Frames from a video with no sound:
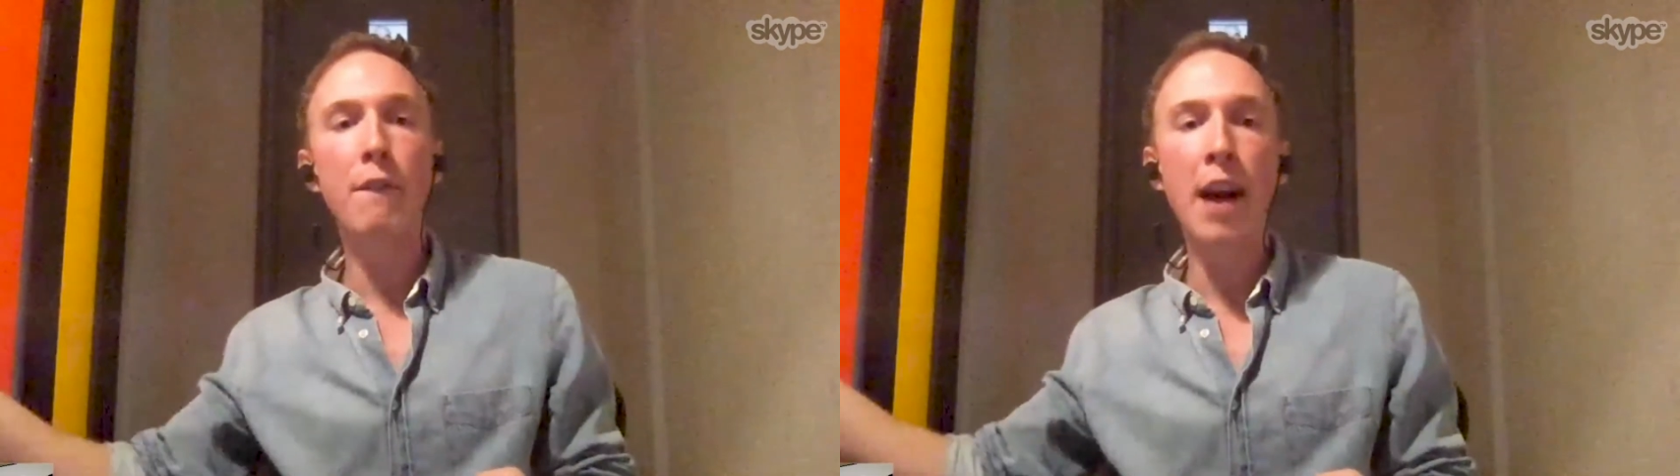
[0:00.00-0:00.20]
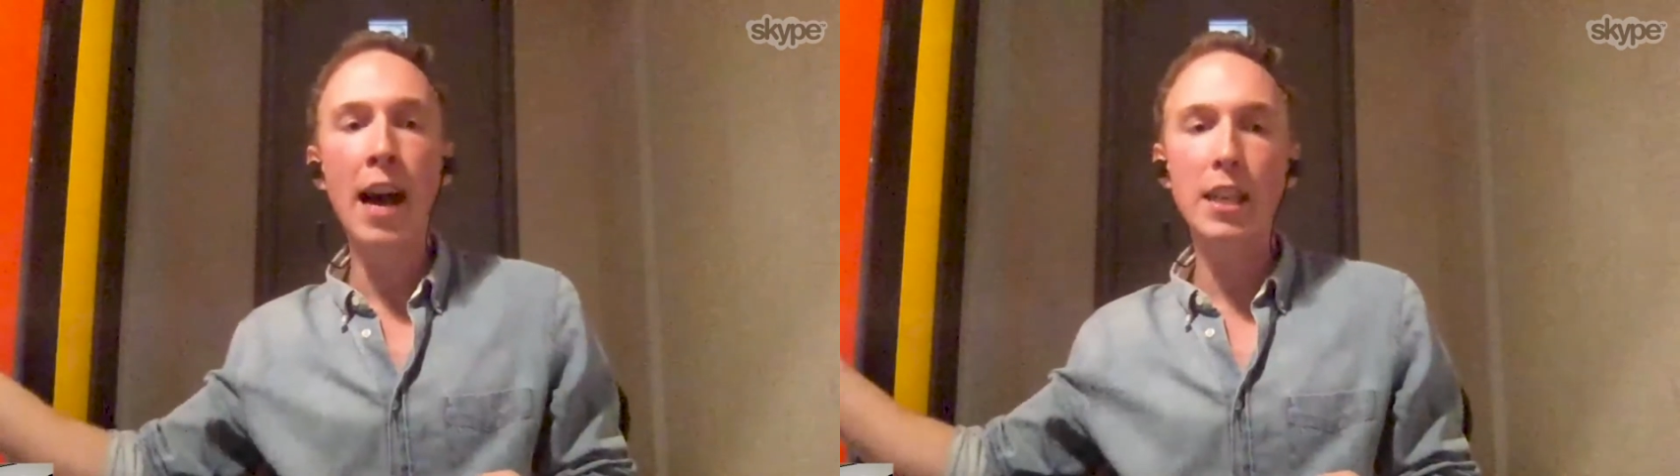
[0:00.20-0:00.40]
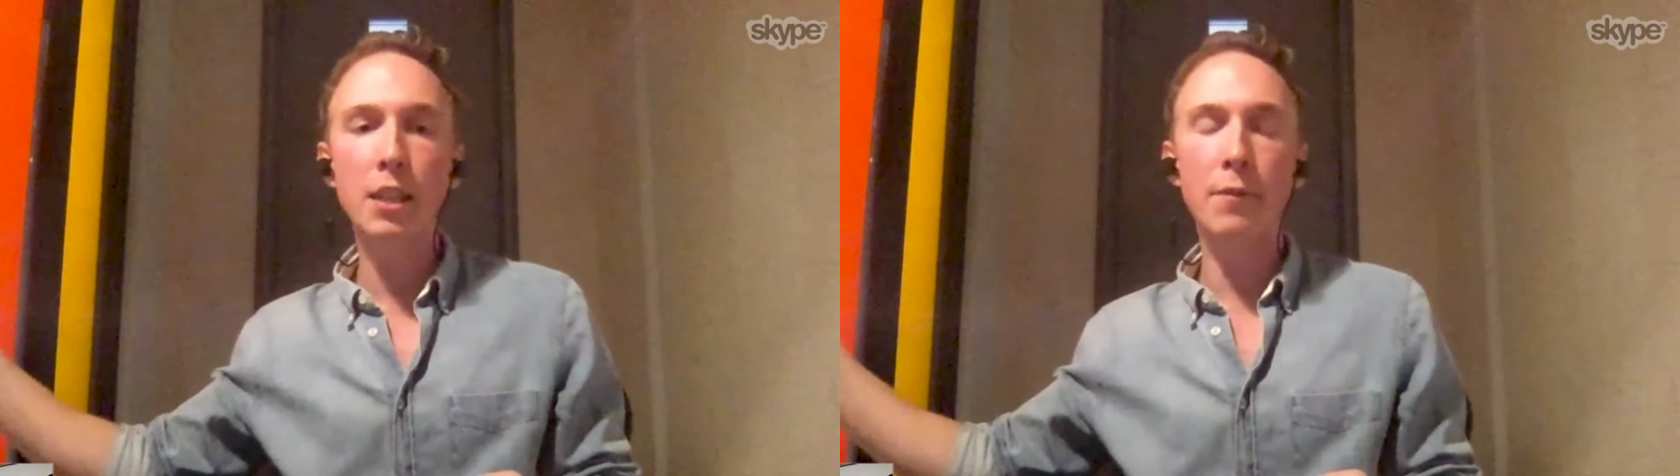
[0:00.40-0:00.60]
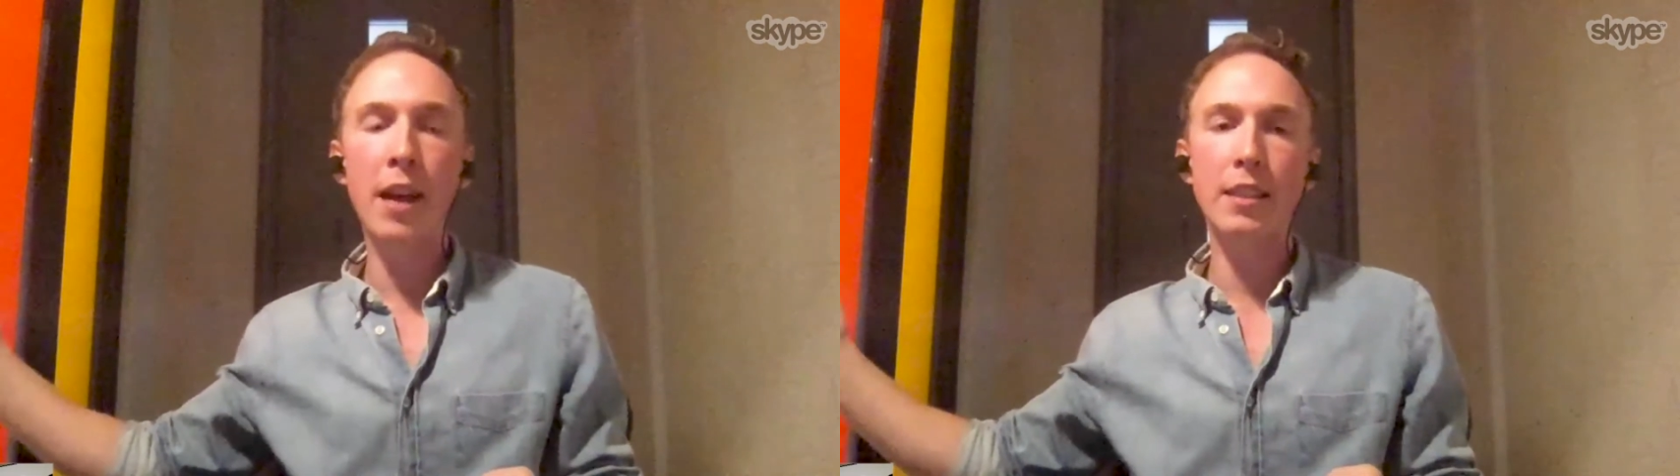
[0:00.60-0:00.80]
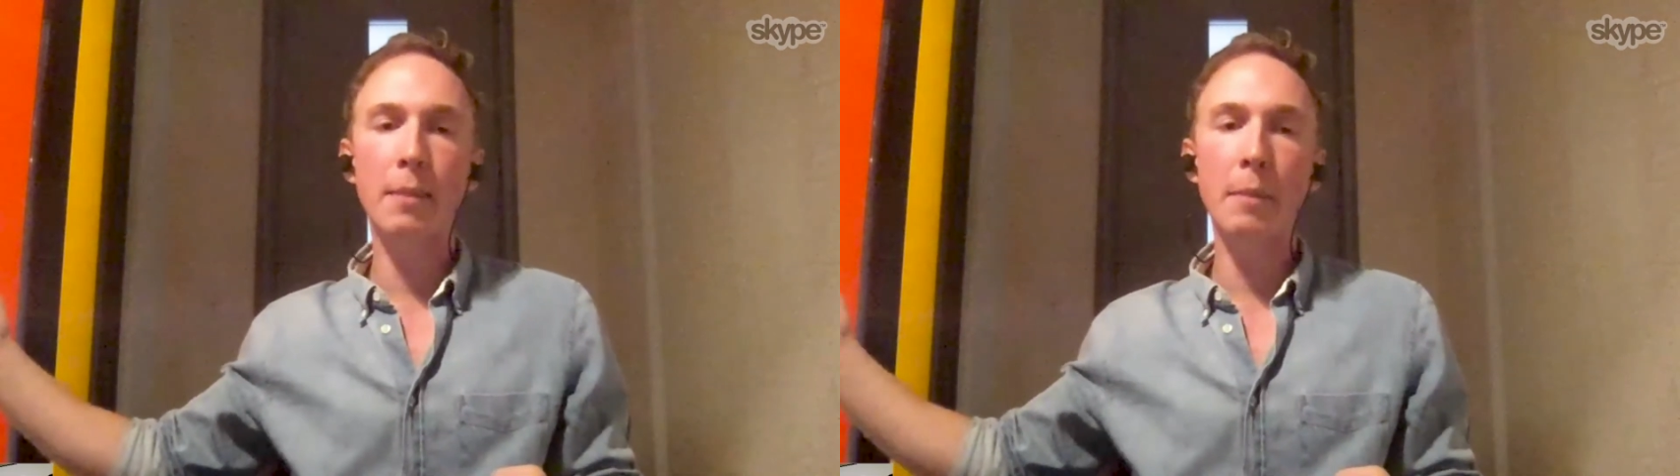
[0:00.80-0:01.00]
a
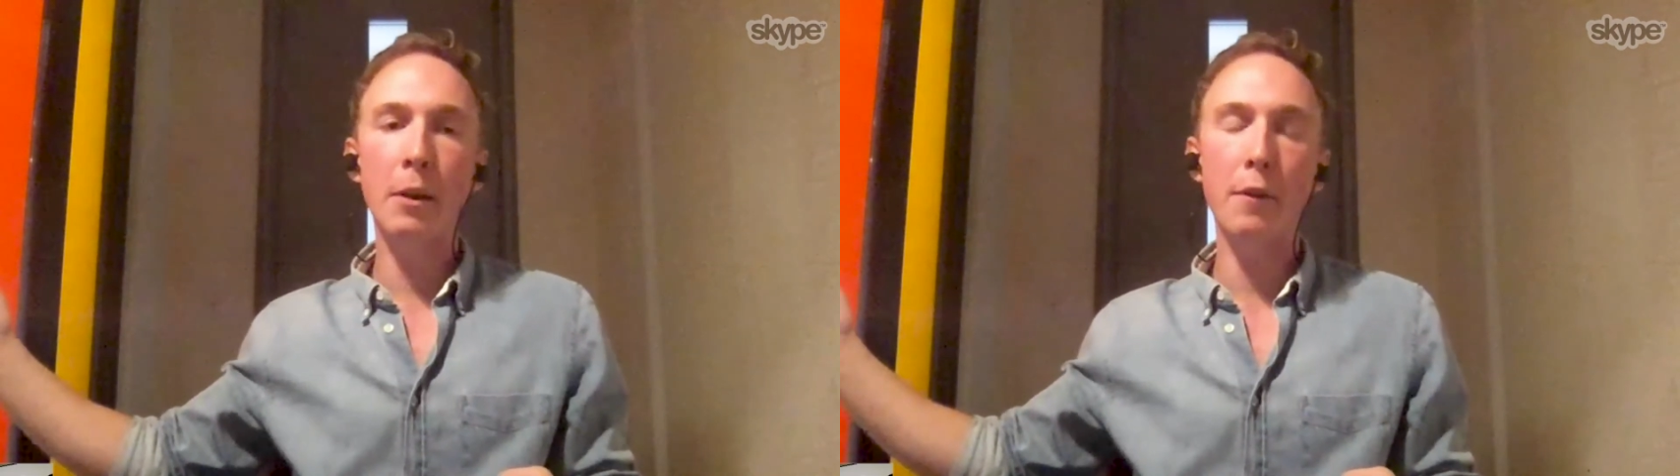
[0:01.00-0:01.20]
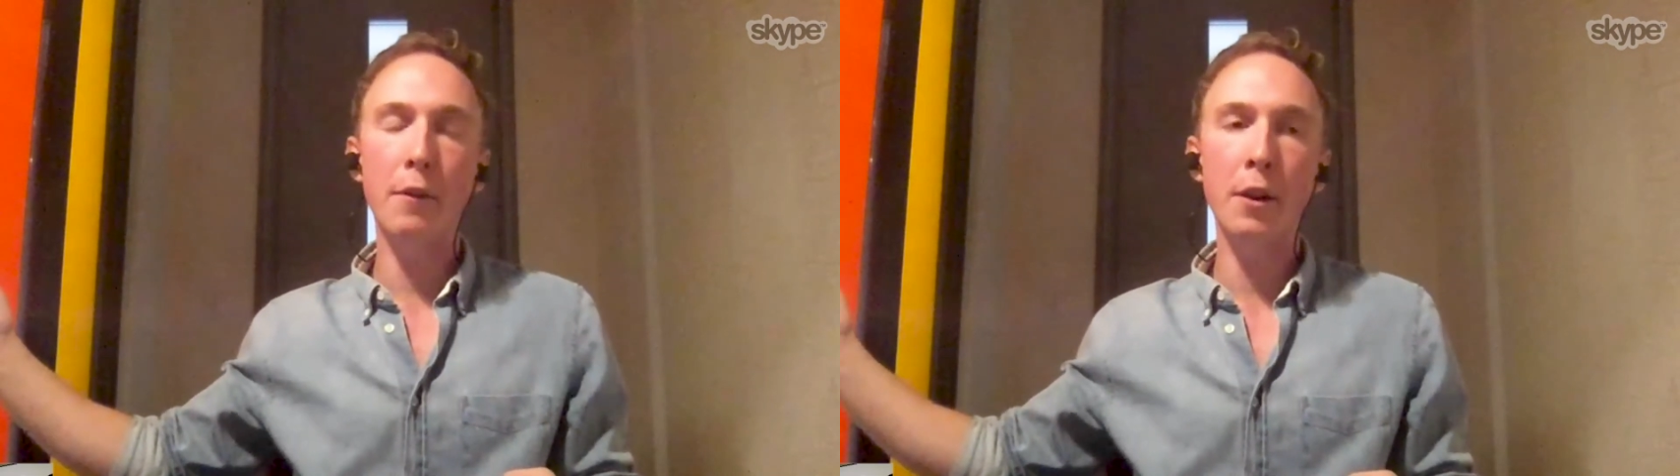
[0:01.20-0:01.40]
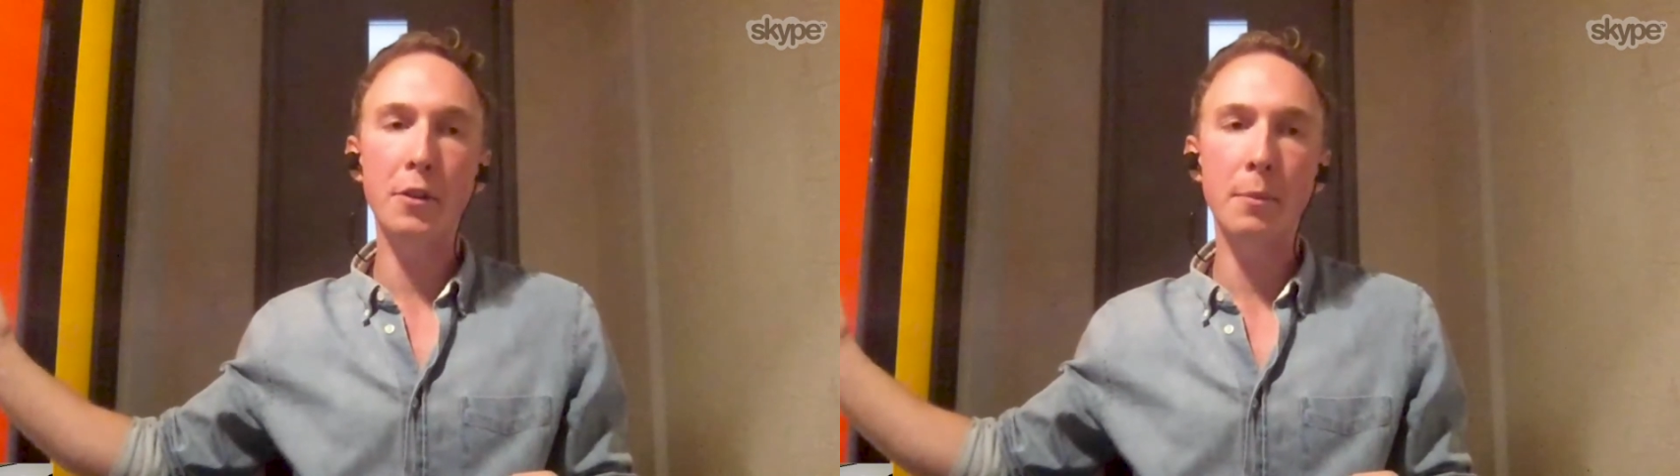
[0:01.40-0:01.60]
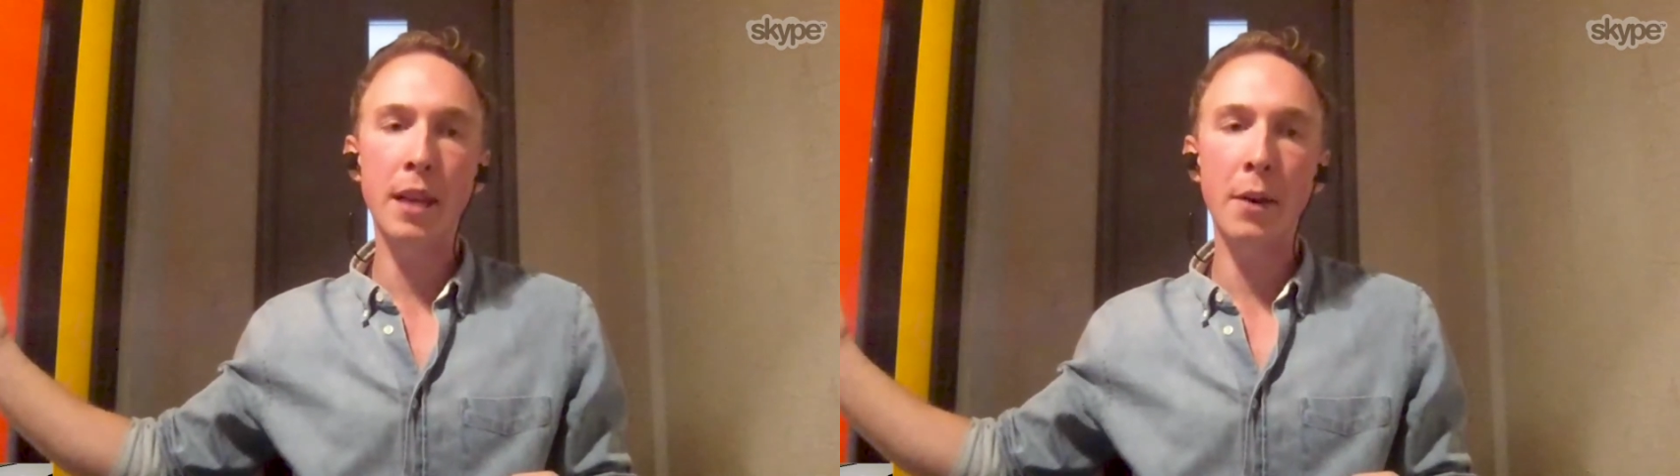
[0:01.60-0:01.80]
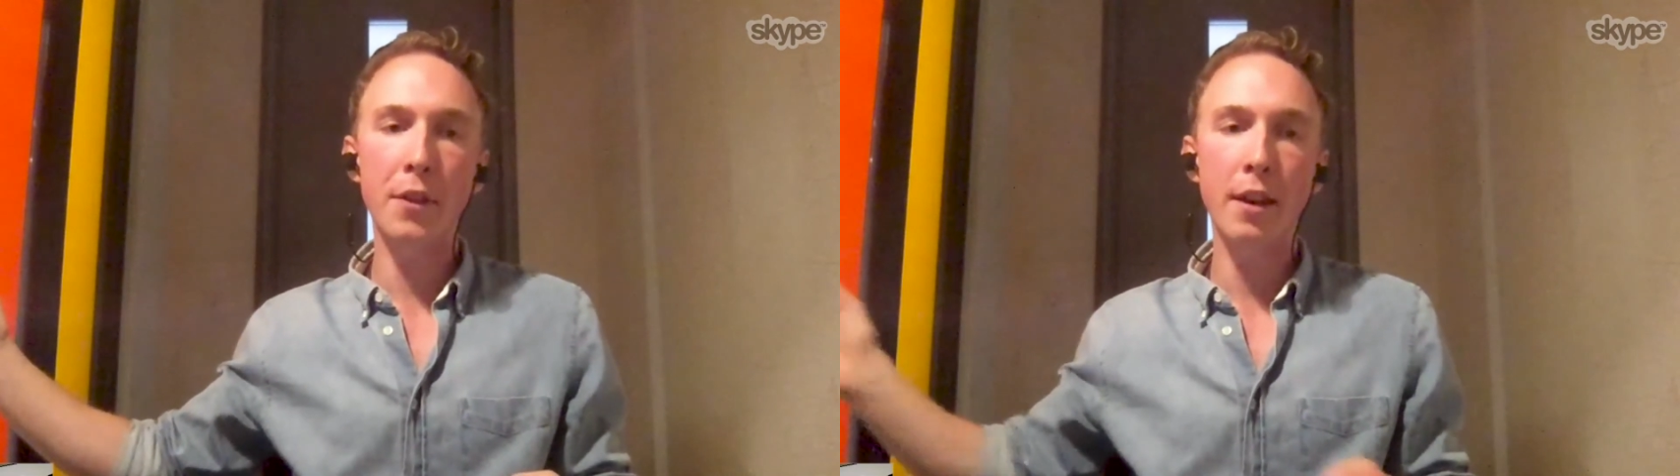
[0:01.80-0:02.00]
vast amount of Rails
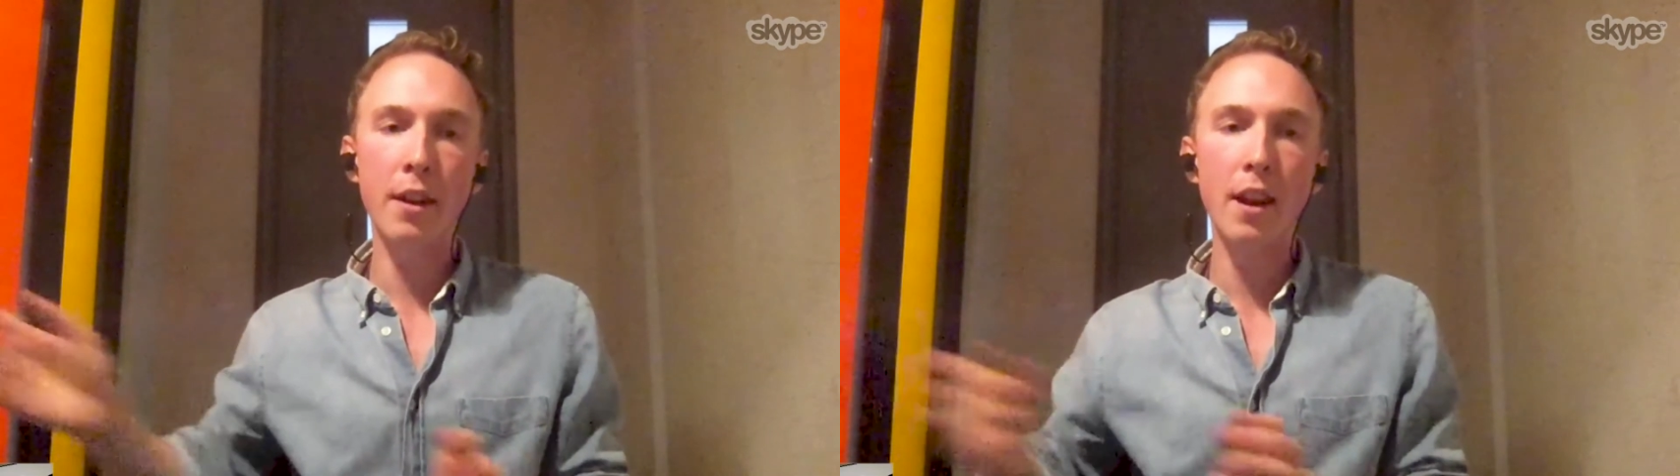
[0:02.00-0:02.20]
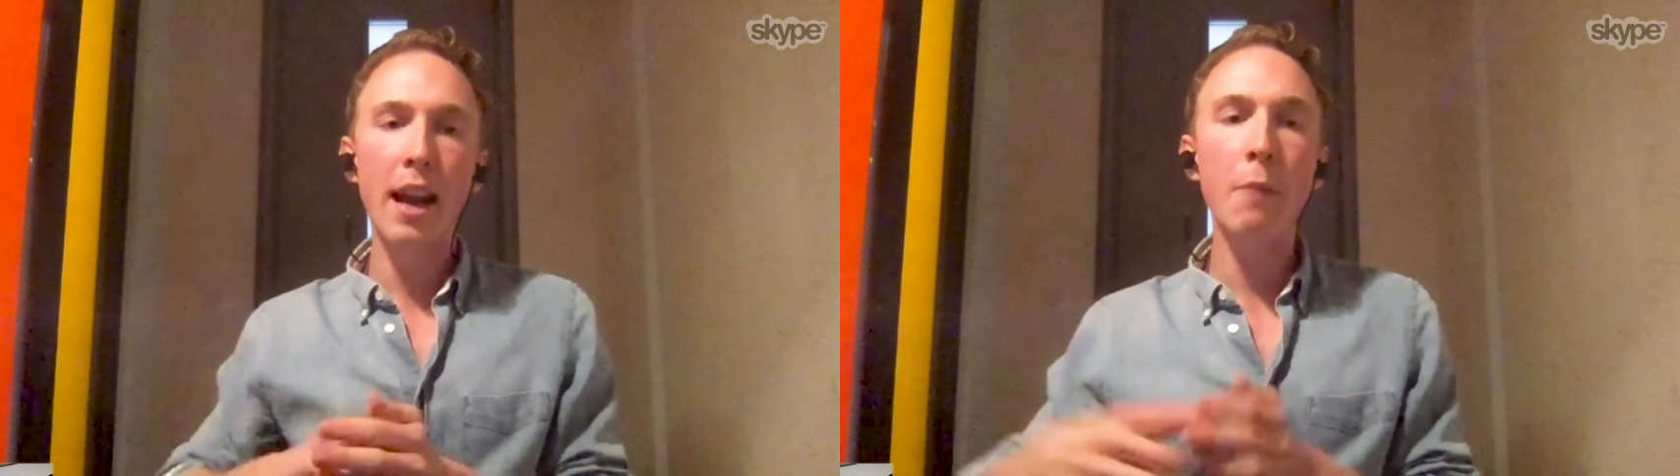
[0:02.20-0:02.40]
apps out there.